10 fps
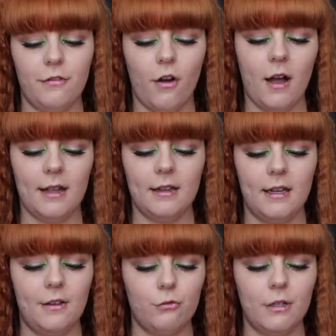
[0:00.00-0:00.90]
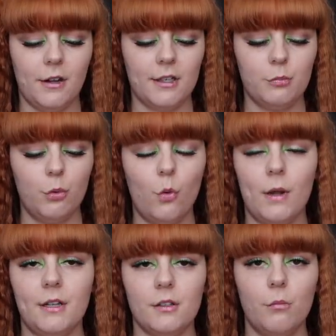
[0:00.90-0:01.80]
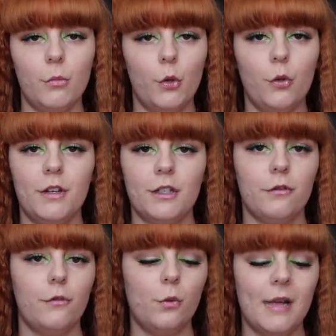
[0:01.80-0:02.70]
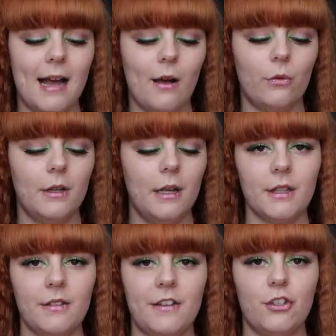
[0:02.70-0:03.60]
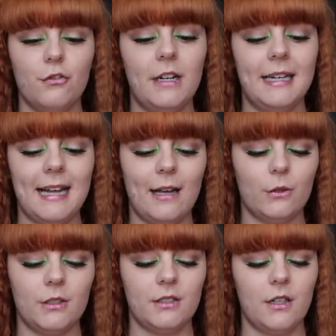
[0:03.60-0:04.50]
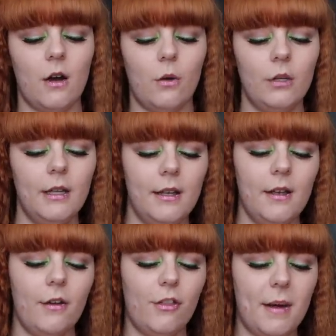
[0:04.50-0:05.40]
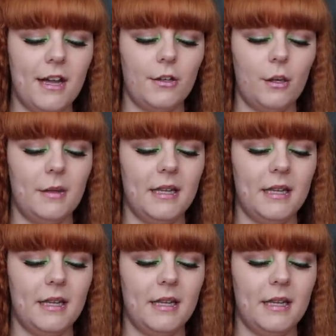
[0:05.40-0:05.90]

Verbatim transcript: fine. It gives really nice support, it doesn't move, it doesn't fall down. They've just really nailed the style of the bandeau